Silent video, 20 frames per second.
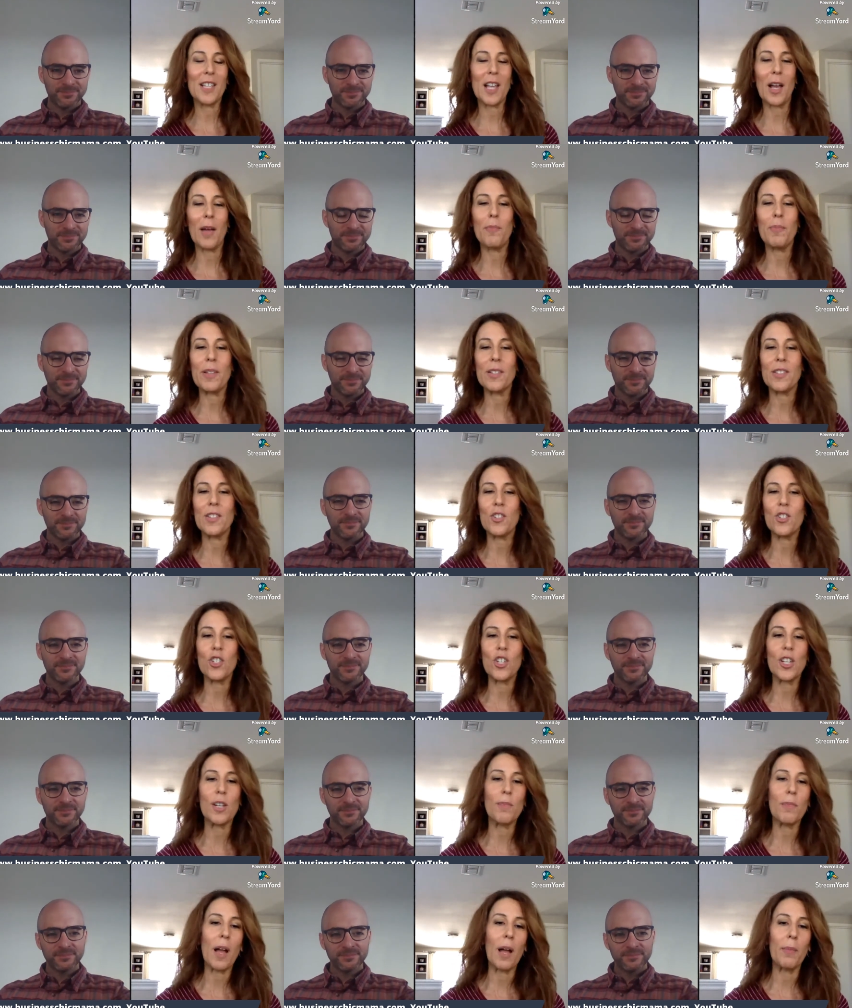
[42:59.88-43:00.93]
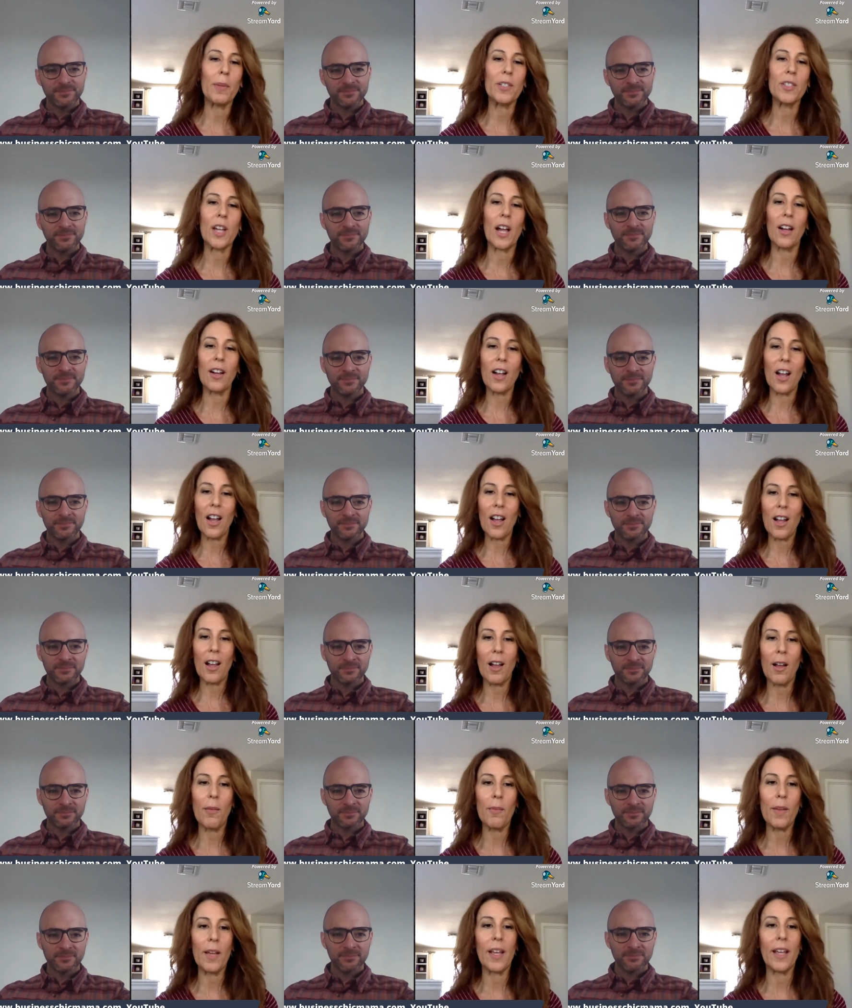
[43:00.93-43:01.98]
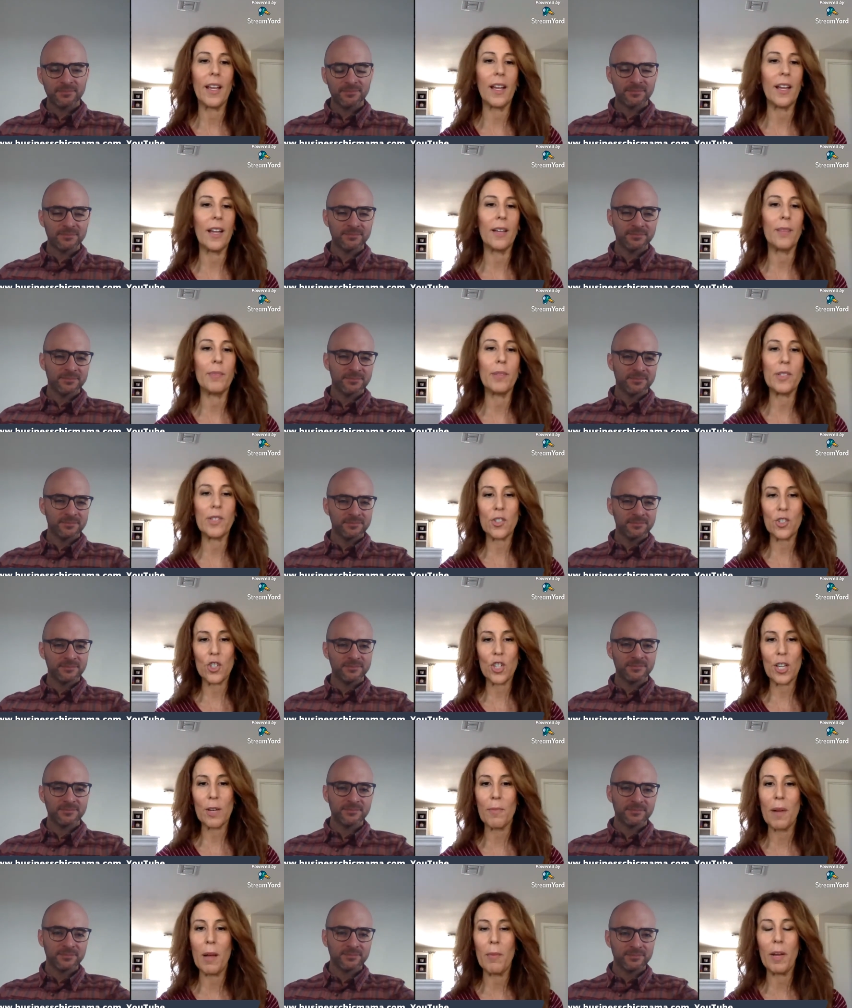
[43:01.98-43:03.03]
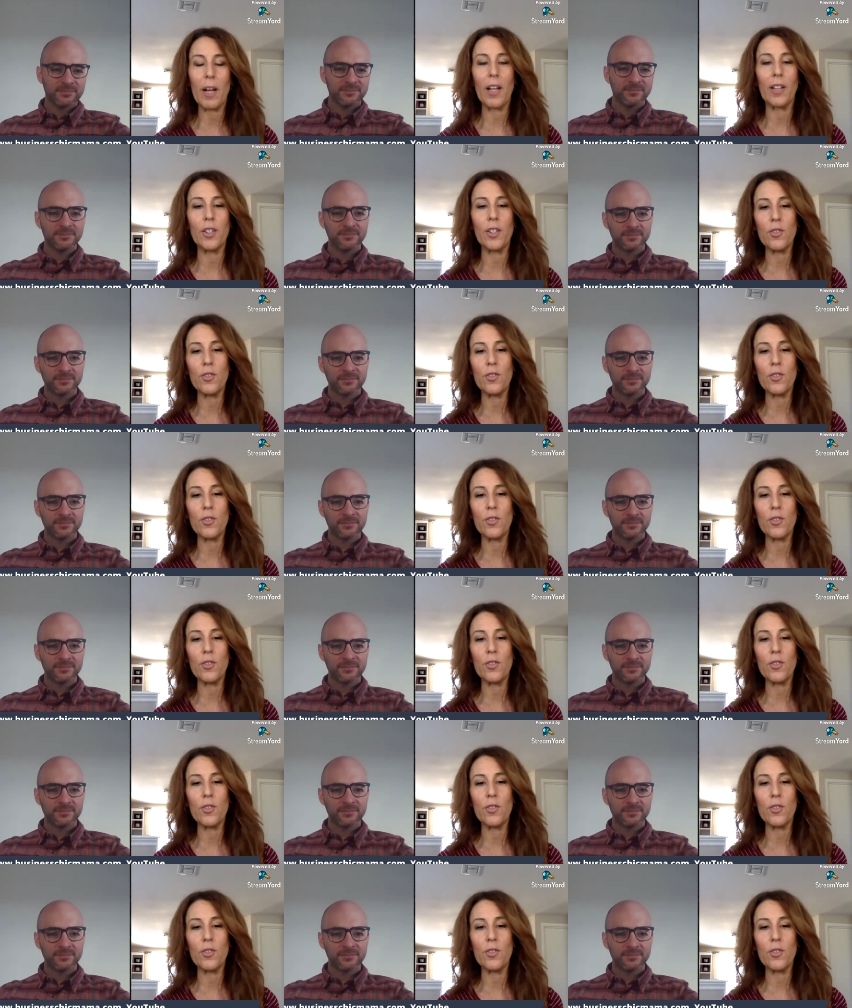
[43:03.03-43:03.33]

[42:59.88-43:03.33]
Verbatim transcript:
Speaker 1: uh, businesschicmama.com, uh, business chic mama on